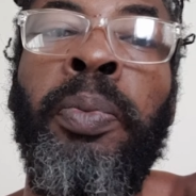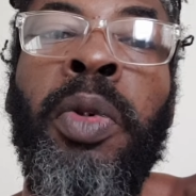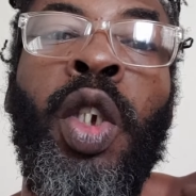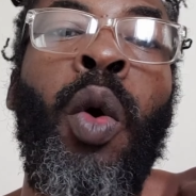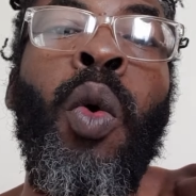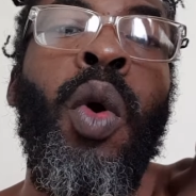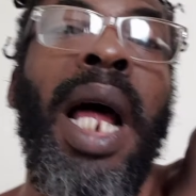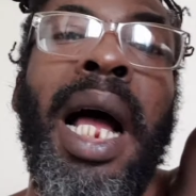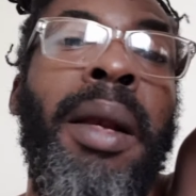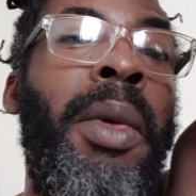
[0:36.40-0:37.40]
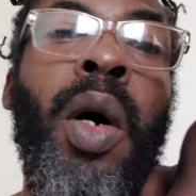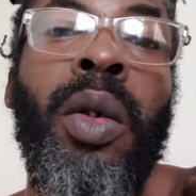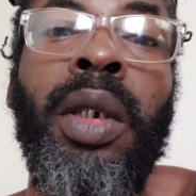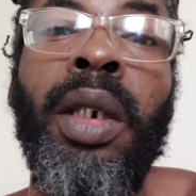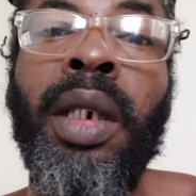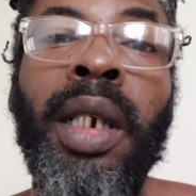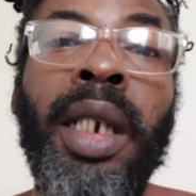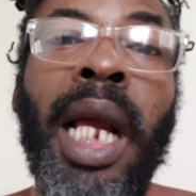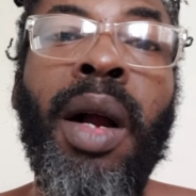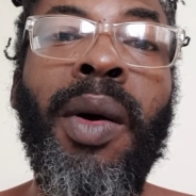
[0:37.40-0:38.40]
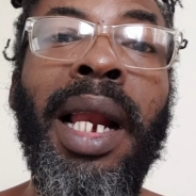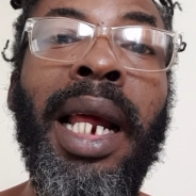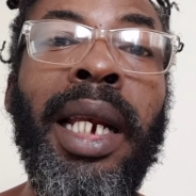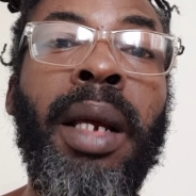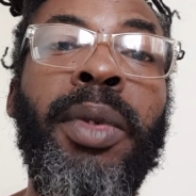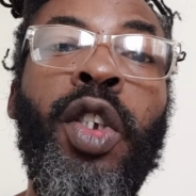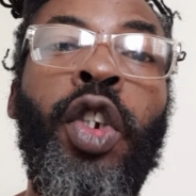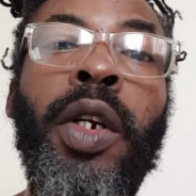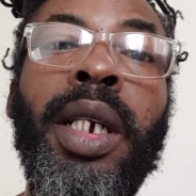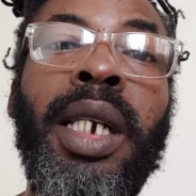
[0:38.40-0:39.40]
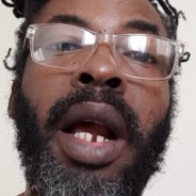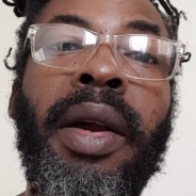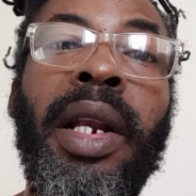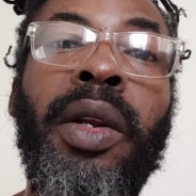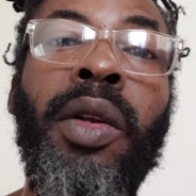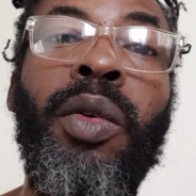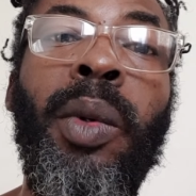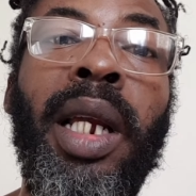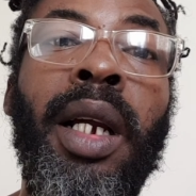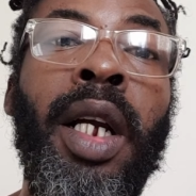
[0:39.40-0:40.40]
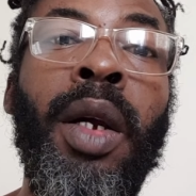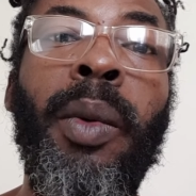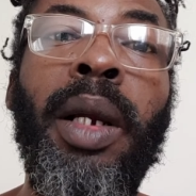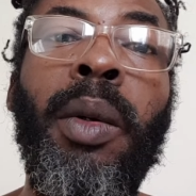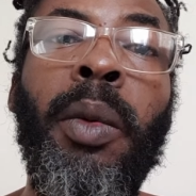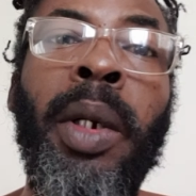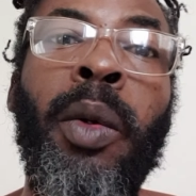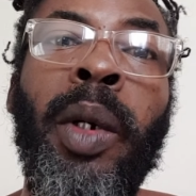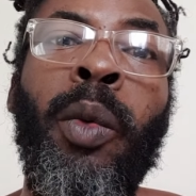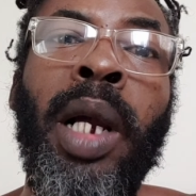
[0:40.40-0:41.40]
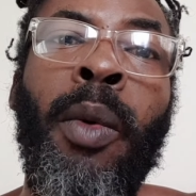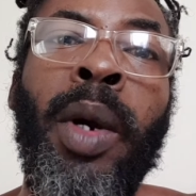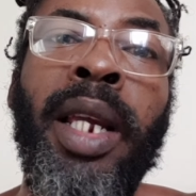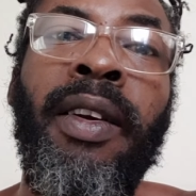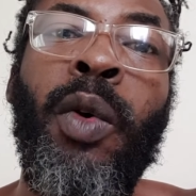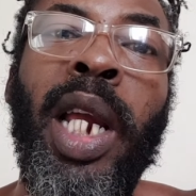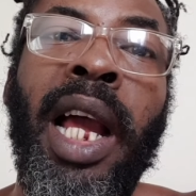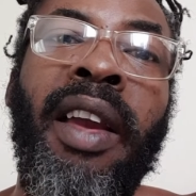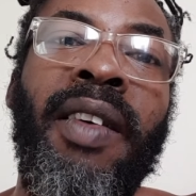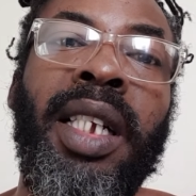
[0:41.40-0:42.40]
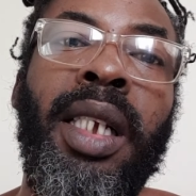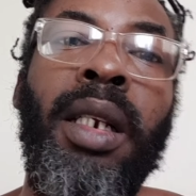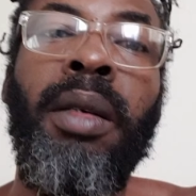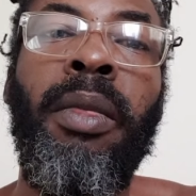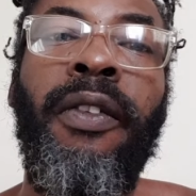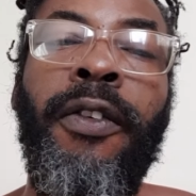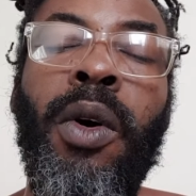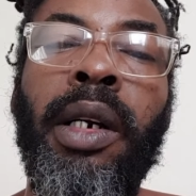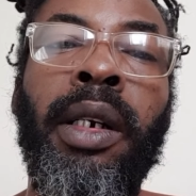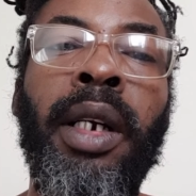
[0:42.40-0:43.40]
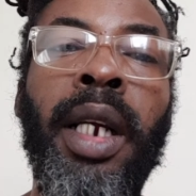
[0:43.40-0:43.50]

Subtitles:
School all about. You're going like them strangers around or nothing where you ever seen before.